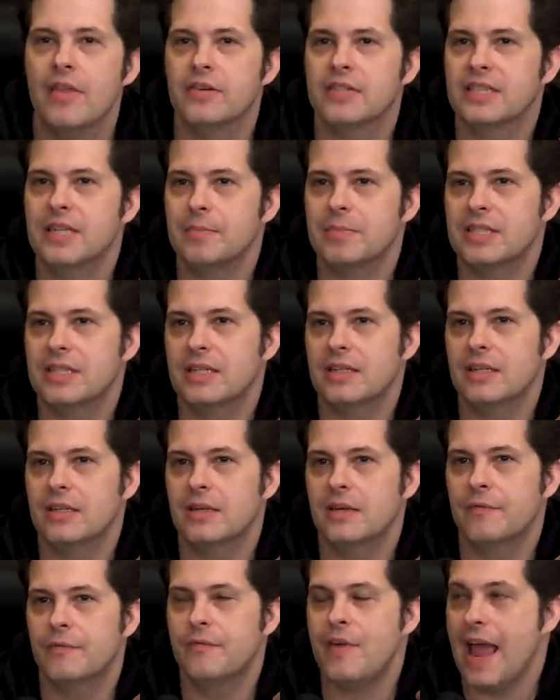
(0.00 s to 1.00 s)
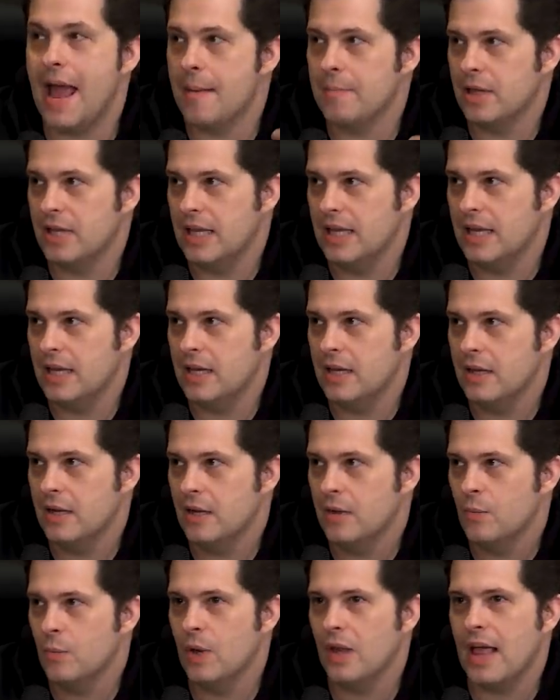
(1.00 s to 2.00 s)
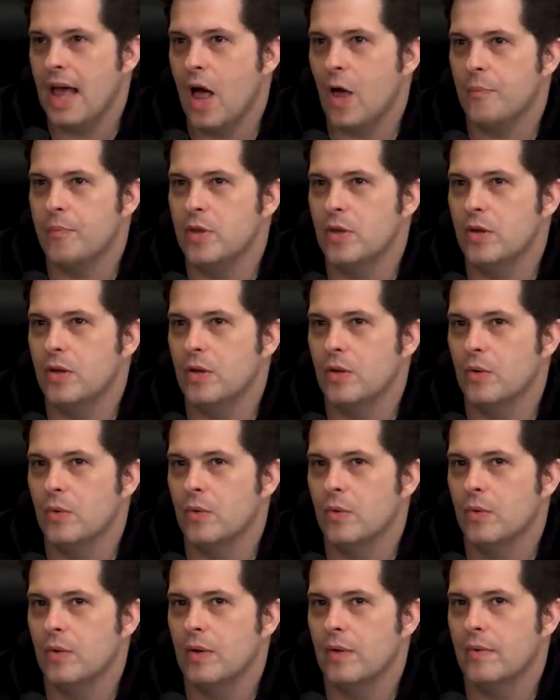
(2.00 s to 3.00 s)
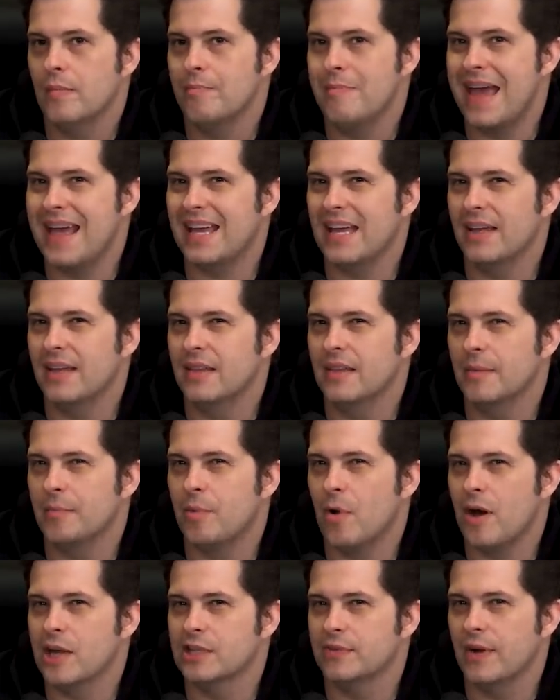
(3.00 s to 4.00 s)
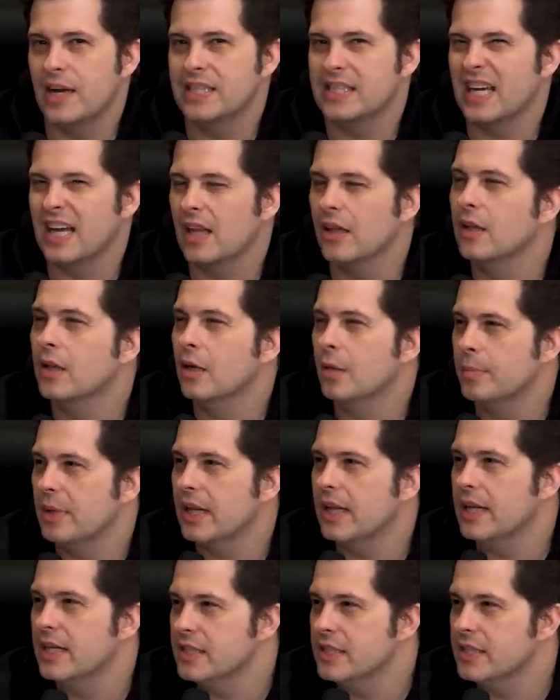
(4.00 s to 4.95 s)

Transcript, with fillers: other Simpson family will help you making the boss fights like a little bit